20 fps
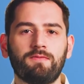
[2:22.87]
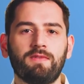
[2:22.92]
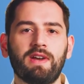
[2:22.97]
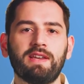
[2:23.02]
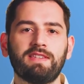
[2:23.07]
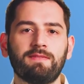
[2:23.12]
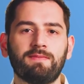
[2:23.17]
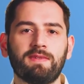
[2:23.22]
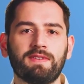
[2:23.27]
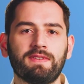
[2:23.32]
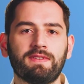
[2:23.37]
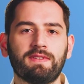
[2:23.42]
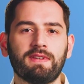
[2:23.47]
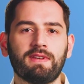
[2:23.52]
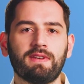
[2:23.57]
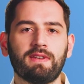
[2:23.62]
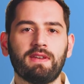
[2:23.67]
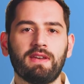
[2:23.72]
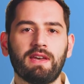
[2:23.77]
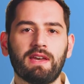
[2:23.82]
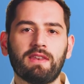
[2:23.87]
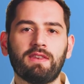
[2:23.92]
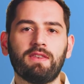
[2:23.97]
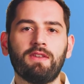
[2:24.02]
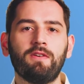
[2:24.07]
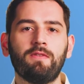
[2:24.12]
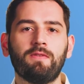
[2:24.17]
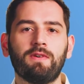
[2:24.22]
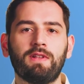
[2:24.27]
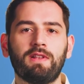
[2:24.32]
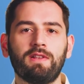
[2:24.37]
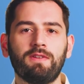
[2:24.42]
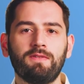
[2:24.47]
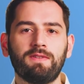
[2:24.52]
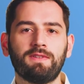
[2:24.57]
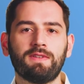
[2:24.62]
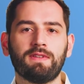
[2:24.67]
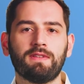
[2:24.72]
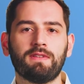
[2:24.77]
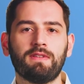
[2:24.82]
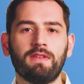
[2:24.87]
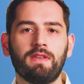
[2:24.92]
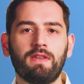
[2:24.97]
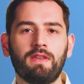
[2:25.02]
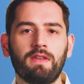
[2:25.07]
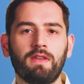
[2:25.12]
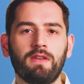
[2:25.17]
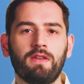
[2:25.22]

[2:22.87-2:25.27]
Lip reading: Westminster, and Noah, Luton,